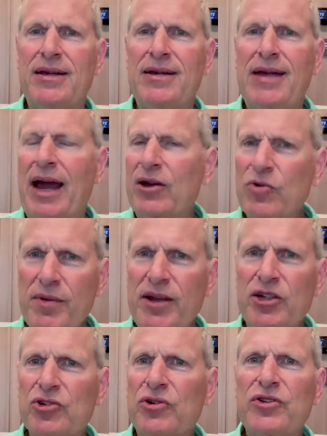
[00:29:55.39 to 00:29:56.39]
how do we
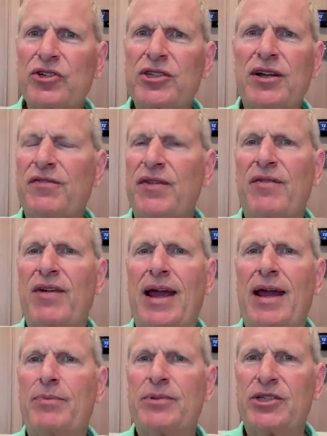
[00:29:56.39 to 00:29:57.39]
make sure this stuff never
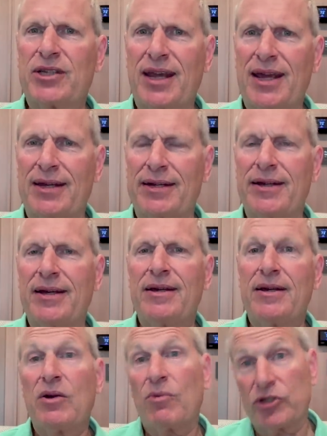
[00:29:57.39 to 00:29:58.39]
happens again?
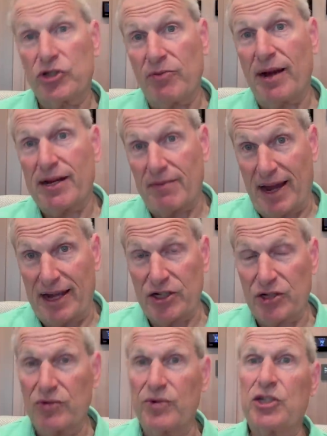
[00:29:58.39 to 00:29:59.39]
Well, as you might
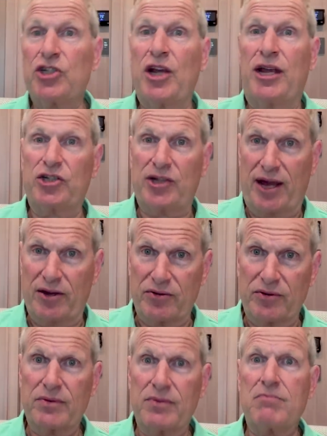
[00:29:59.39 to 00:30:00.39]
imagine, we changed out
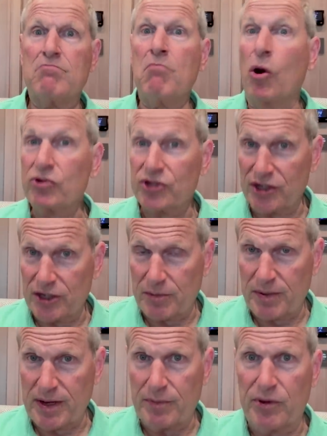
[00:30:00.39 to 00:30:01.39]
most of the
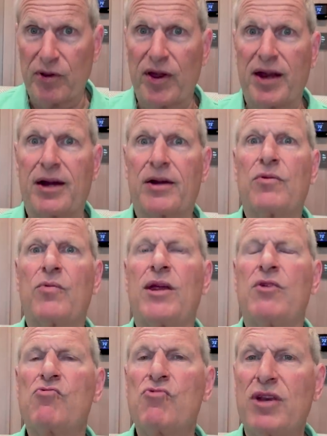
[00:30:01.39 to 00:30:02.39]
people there.
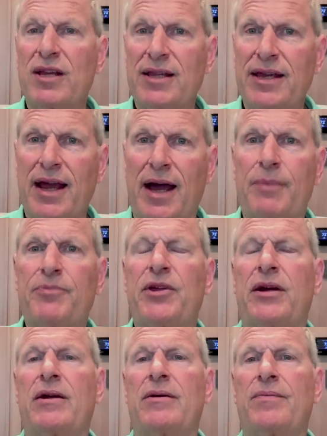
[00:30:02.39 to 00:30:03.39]
We really upped
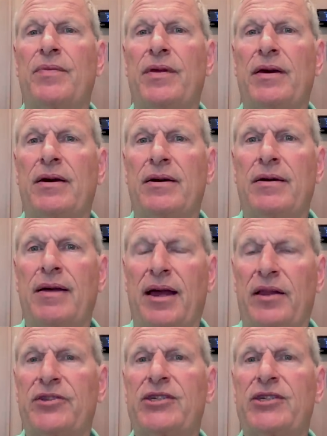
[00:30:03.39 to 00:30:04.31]
our uh, health,